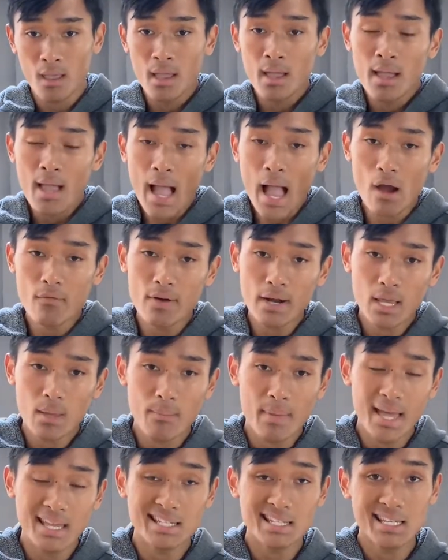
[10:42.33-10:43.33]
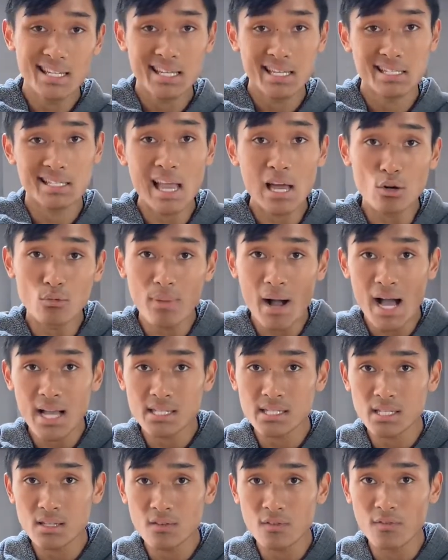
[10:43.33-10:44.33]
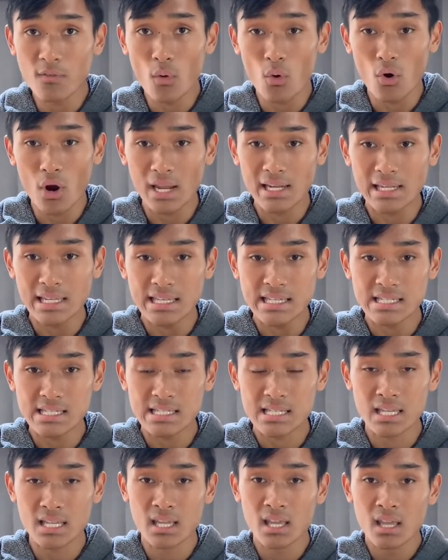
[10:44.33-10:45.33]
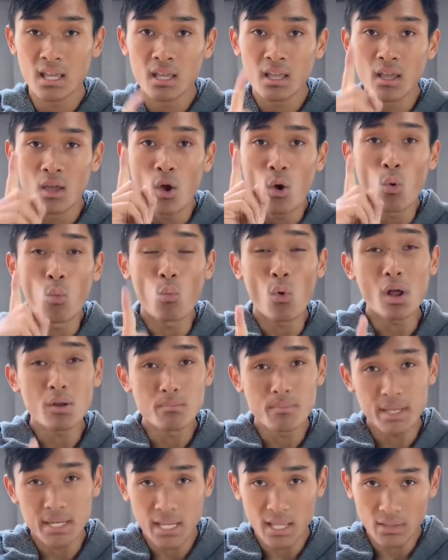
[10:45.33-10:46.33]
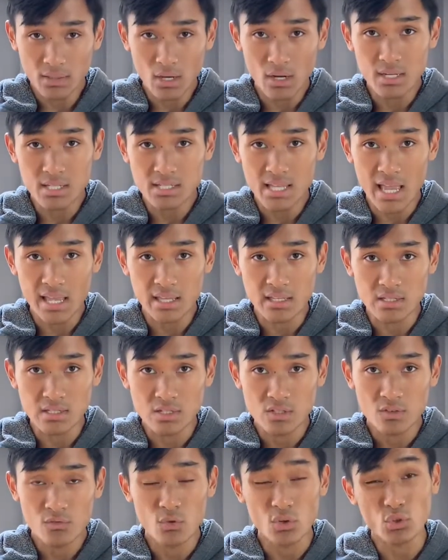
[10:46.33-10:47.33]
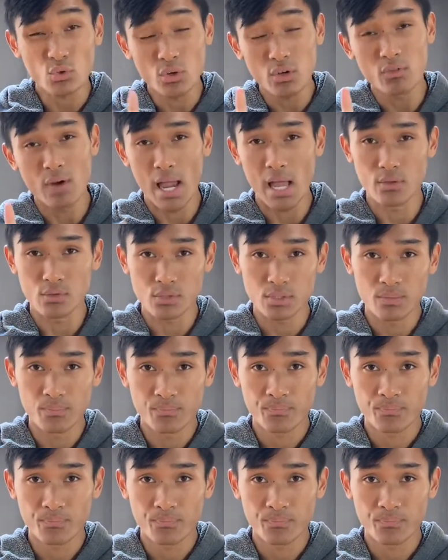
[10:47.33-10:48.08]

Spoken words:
I recommend shadow boxing for at least 1 minute and 30 seconds for 3 rounds.